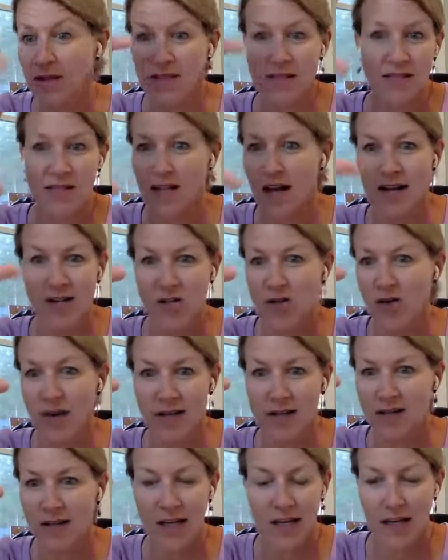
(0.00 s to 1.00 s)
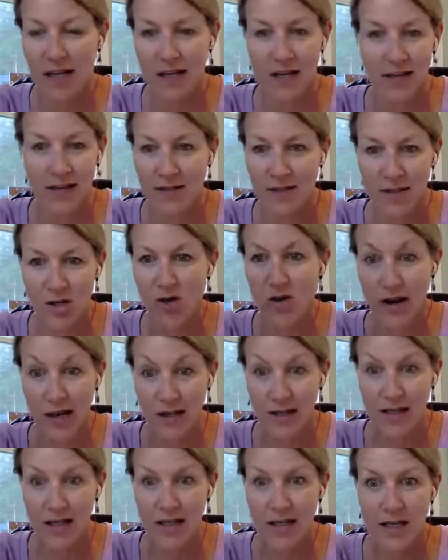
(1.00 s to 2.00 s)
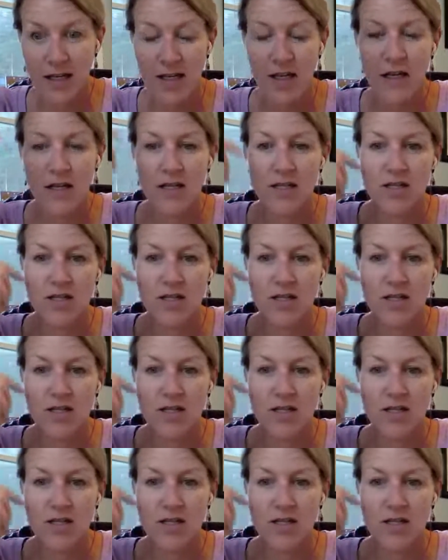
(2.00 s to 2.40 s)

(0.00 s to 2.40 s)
because it's not translating correctly.